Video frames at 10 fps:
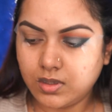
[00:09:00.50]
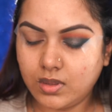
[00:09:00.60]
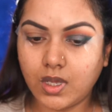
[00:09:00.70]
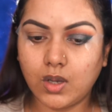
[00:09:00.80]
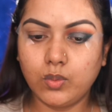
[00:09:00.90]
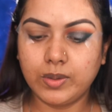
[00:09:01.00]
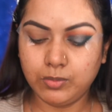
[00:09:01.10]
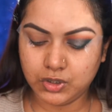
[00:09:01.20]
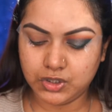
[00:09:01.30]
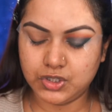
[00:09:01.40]
Now what I'm
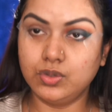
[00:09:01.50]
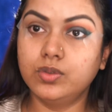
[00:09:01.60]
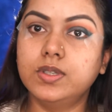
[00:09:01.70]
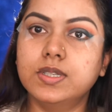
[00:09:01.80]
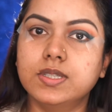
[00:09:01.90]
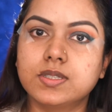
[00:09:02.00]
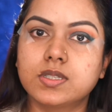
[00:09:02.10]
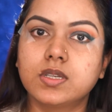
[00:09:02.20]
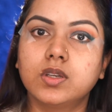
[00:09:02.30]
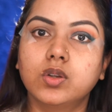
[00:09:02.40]
going to do
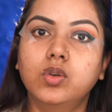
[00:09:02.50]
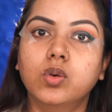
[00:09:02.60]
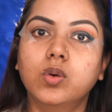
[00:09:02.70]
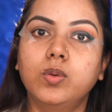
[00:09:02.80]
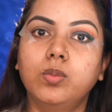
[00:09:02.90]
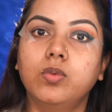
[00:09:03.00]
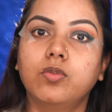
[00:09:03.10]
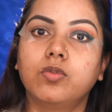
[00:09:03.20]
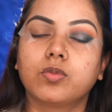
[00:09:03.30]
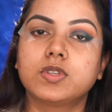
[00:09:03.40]
is
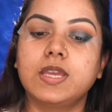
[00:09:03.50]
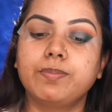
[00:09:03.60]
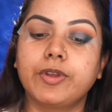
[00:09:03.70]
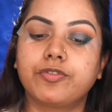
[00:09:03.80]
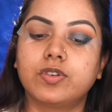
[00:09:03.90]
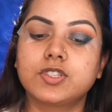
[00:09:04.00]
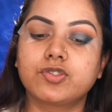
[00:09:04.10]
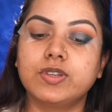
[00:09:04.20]
take my first